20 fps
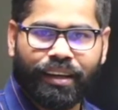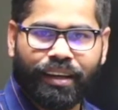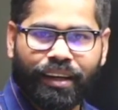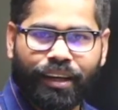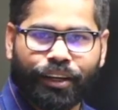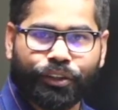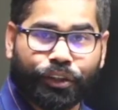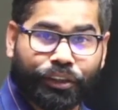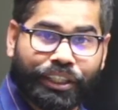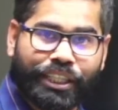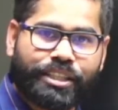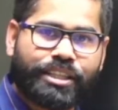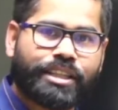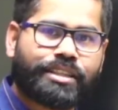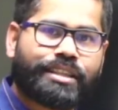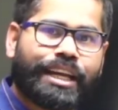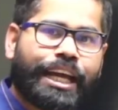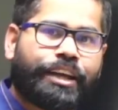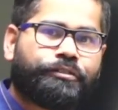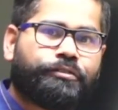So this is
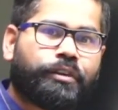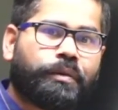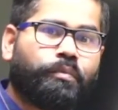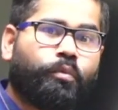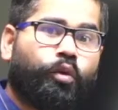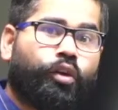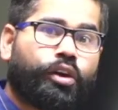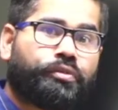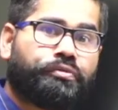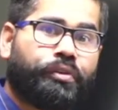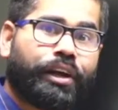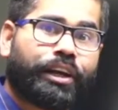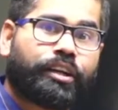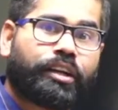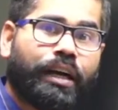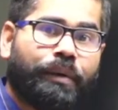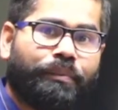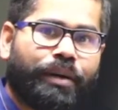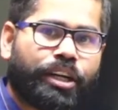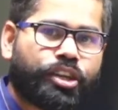like for more for
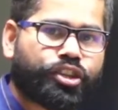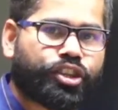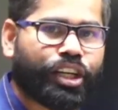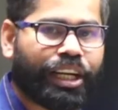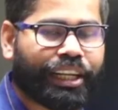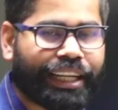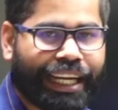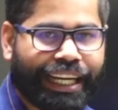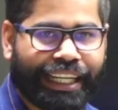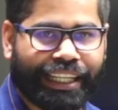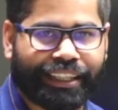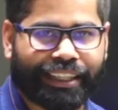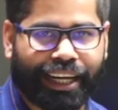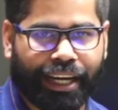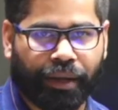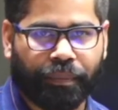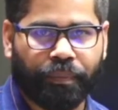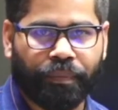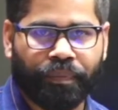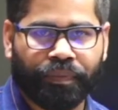commercial gain type.
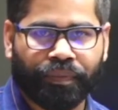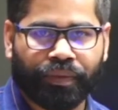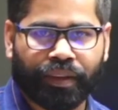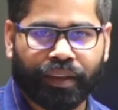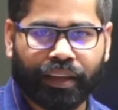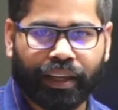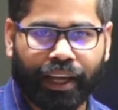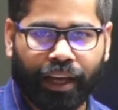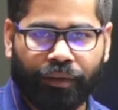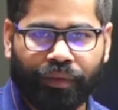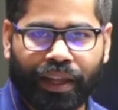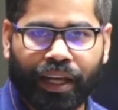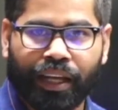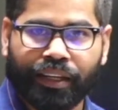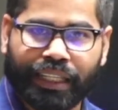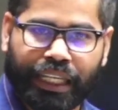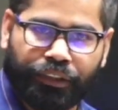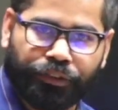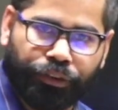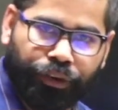Okay,
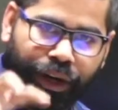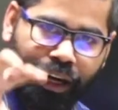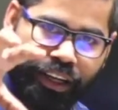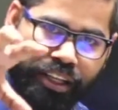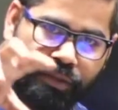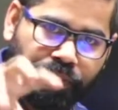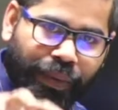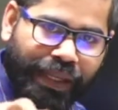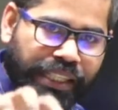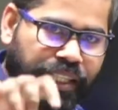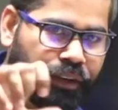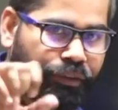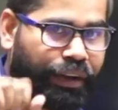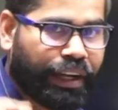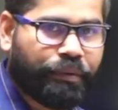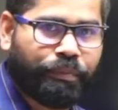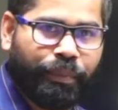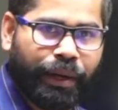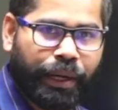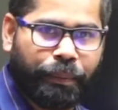that for a specific
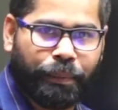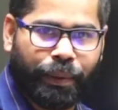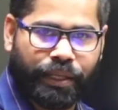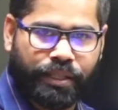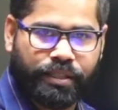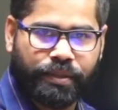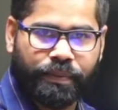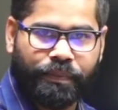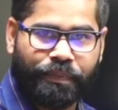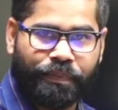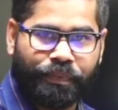purpose.